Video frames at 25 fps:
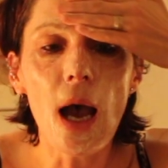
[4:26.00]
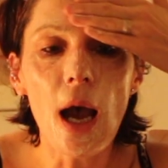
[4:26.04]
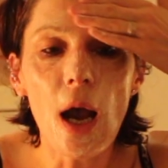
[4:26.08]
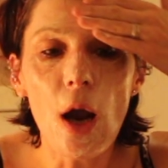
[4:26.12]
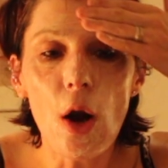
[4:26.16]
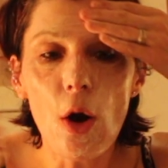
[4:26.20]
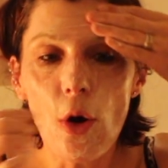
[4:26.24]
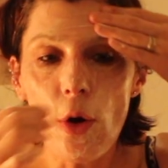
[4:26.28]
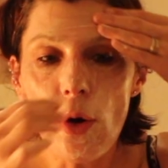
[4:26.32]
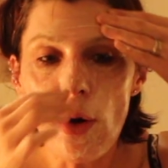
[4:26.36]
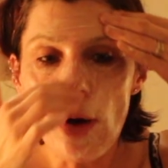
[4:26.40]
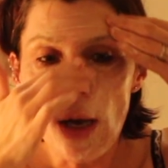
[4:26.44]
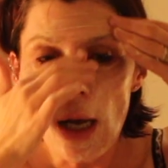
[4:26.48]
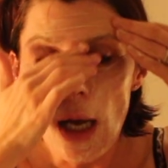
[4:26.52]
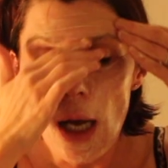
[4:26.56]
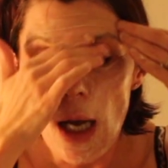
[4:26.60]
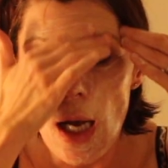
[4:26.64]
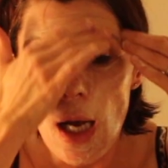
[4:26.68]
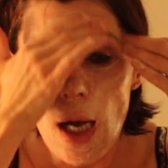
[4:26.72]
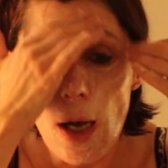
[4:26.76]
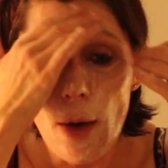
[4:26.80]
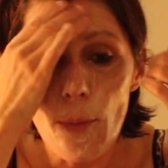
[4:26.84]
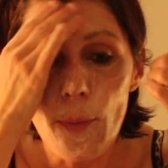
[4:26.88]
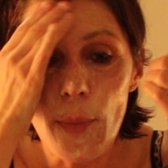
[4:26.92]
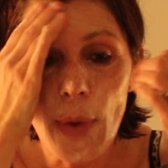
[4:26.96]
our
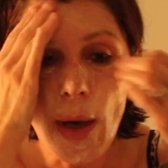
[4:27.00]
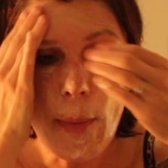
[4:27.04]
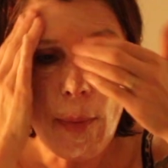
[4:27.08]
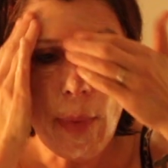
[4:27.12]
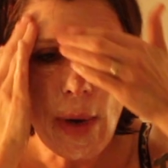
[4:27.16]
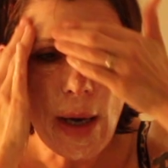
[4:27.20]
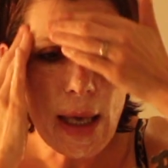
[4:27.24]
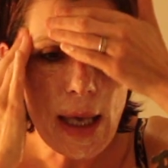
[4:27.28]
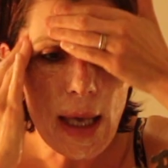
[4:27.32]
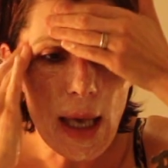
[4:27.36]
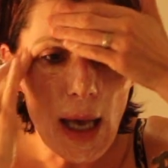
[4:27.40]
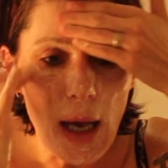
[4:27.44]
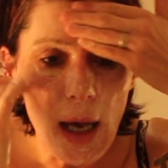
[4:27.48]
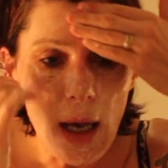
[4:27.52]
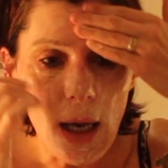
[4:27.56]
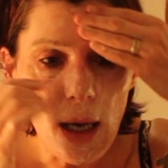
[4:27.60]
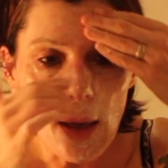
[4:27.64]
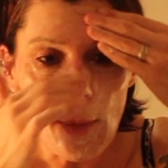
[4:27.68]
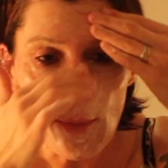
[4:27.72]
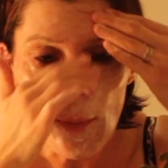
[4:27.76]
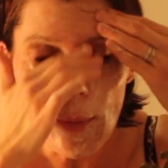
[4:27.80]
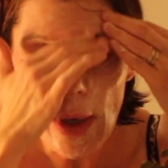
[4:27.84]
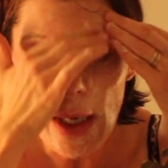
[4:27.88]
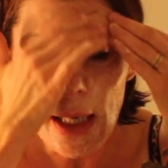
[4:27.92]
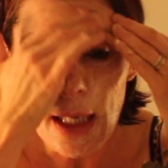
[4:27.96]
papaya,
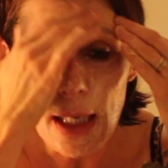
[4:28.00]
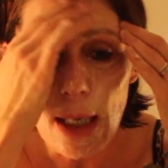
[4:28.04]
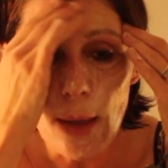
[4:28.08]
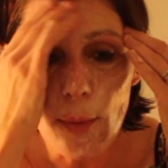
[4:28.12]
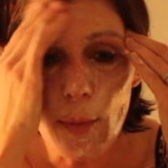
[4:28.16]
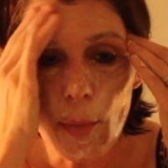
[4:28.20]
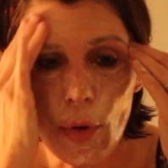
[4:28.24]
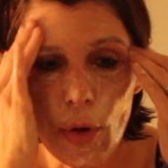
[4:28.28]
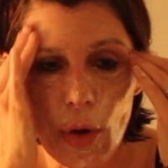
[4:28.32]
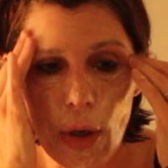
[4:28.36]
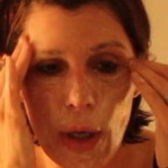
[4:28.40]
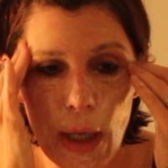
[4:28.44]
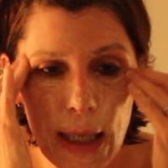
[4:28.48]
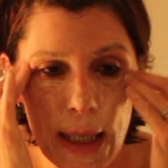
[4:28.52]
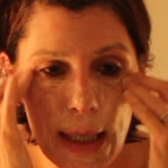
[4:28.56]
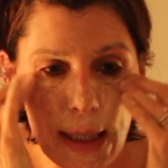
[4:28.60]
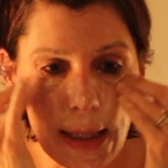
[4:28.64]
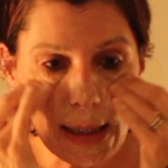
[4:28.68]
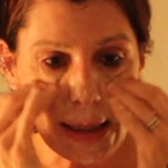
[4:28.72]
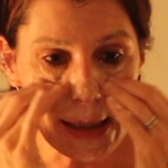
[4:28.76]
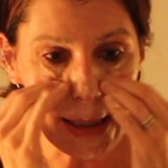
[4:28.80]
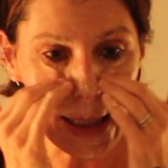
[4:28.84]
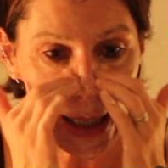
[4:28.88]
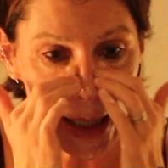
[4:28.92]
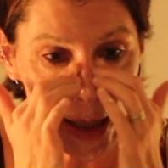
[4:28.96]
pineapple
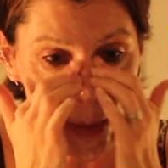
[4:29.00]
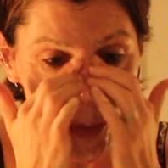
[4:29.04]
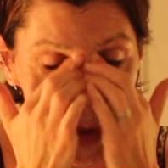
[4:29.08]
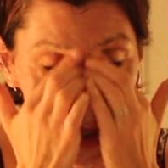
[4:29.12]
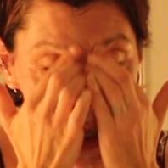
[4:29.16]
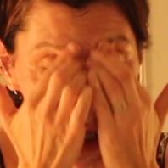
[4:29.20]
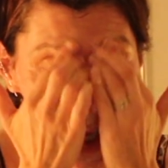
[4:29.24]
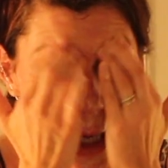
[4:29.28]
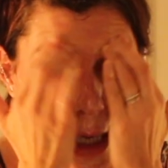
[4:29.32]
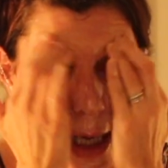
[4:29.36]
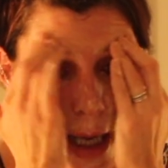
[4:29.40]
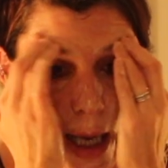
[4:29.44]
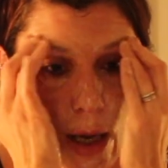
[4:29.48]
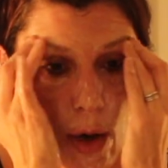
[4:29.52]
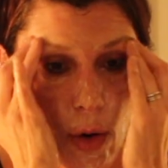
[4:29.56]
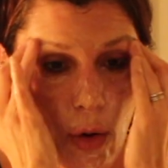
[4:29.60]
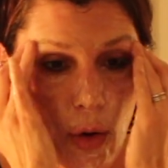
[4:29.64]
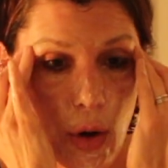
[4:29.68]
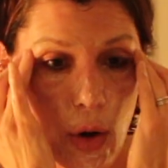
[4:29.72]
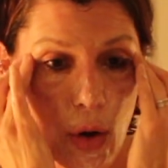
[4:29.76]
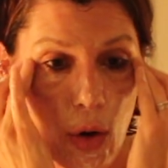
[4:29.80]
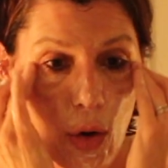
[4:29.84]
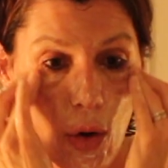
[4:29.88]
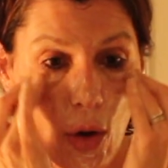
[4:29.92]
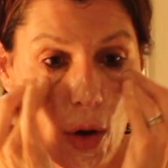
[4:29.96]
enzyme, and
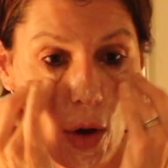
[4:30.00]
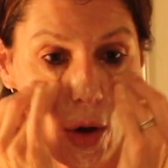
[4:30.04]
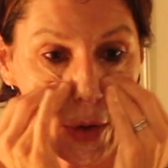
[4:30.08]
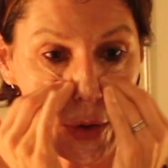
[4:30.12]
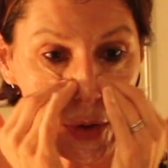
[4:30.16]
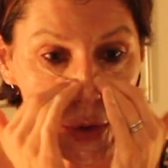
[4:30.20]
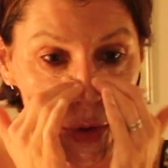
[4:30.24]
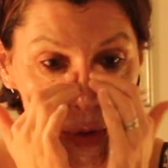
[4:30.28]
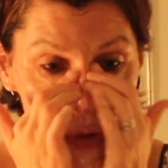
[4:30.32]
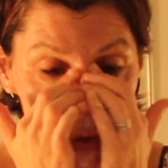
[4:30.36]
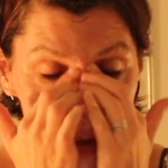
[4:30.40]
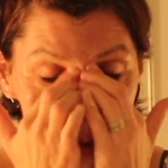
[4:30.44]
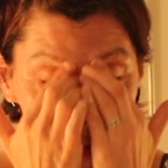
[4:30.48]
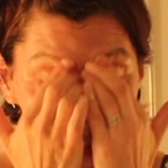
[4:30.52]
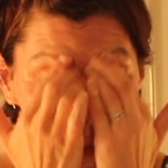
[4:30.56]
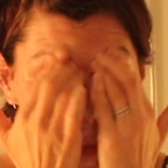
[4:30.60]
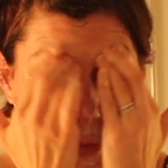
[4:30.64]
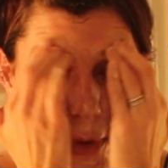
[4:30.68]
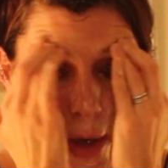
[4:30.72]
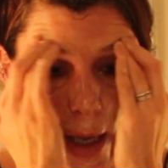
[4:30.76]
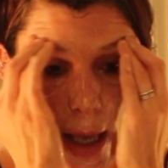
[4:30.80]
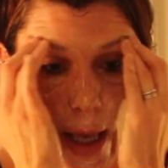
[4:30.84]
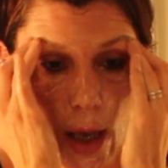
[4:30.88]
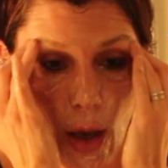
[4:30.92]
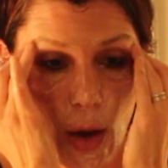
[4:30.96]
our orange
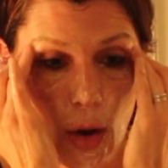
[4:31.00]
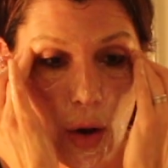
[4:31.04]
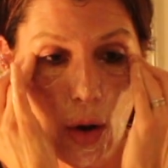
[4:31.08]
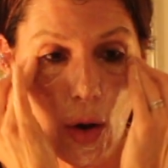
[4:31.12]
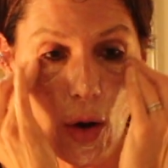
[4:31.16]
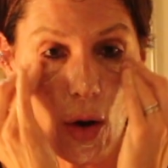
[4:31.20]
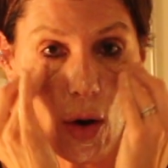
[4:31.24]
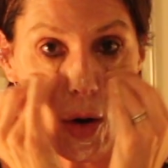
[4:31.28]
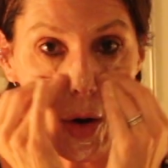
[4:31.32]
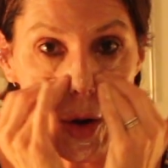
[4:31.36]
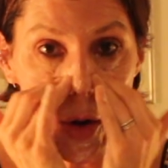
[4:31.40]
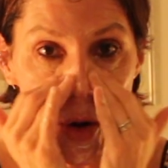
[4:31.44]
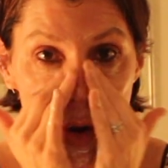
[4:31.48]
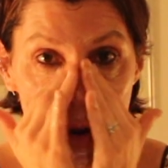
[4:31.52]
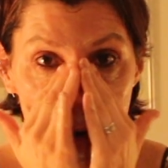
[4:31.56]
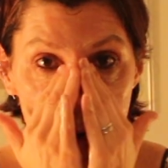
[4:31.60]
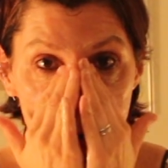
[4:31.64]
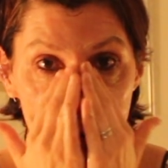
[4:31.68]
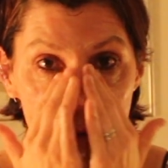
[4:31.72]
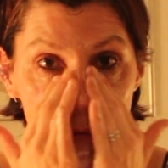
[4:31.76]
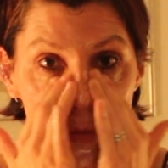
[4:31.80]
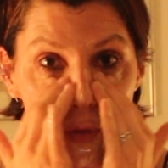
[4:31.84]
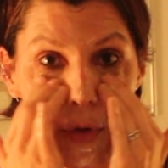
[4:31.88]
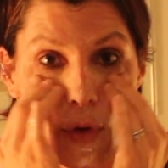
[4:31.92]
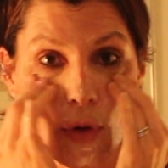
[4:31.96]
souffle all
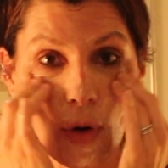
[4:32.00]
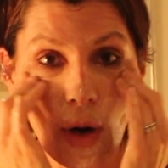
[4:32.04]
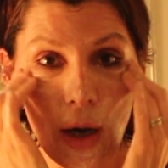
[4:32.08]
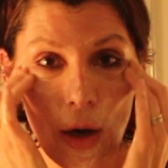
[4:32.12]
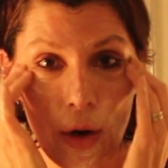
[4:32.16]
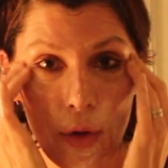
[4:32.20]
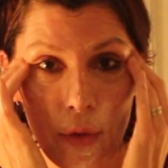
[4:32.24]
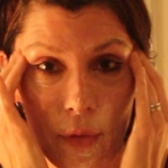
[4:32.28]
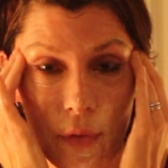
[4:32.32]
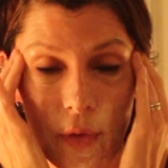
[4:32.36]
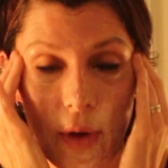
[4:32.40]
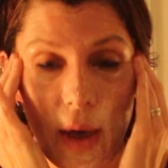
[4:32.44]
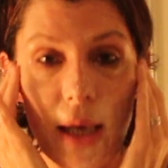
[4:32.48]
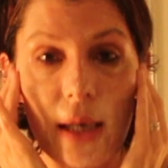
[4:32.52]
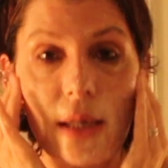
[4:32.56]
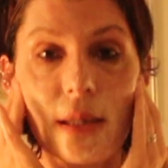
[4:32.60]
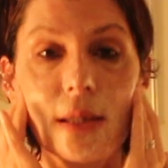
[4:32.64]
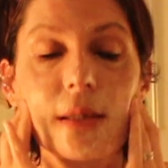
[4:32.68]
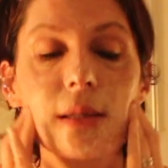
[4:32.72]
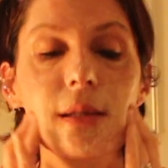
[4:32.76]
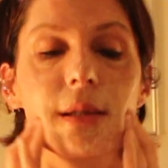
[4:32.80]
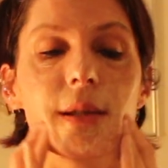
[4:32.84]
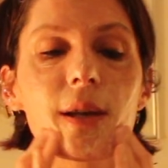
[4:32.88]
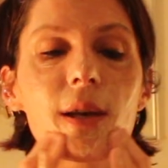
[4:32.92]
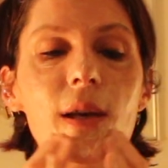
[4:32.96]
over our
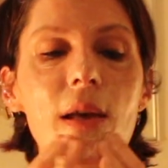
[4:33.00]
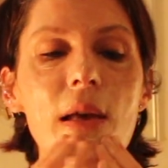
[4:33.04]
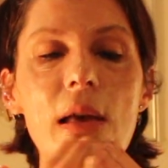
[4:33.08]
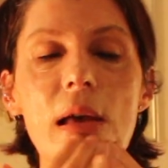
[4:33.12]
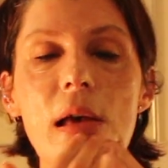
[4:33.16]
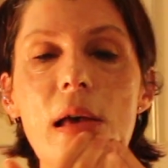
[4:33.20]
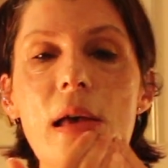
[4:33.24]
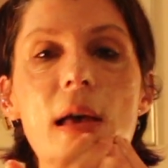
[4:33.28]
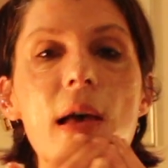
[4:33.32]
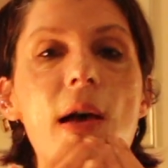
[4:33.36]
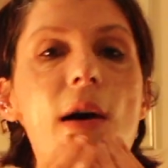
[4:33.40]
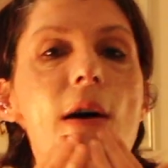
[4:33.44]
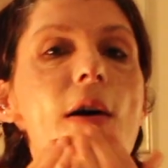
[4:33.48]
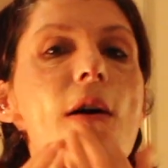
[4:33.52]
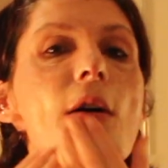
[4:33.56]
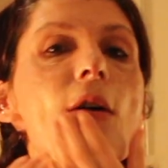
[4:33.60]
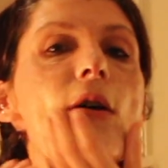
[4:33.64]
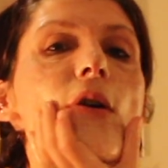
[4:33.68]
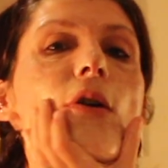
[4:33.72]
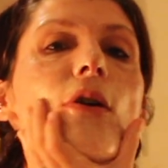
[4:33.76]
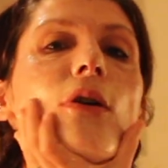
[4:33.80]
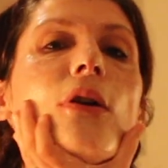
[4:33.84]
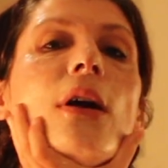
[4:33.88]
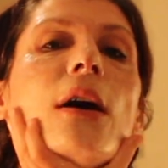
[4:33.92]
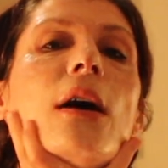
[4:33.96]
face,
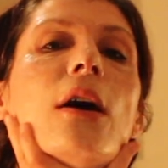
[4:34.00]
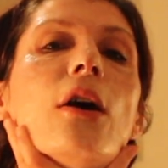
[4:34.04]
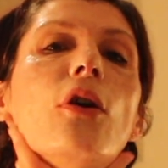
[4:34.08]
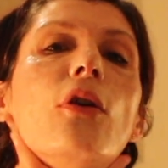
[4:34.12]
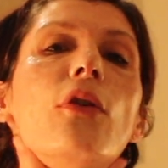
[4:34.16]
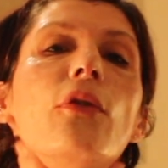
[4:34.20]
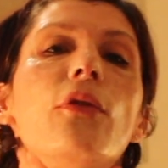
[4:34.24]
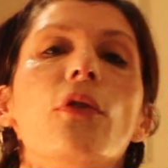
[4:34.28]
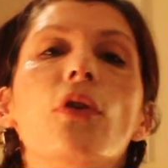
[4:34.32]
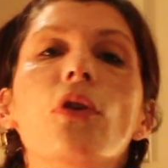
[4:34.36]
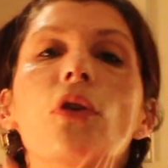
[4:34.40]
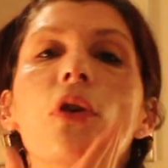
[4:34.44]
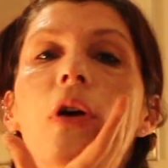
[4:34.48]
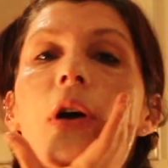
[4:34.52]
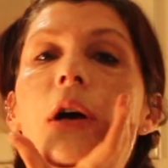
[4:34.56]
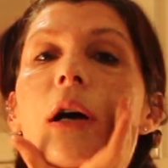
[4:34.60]
all over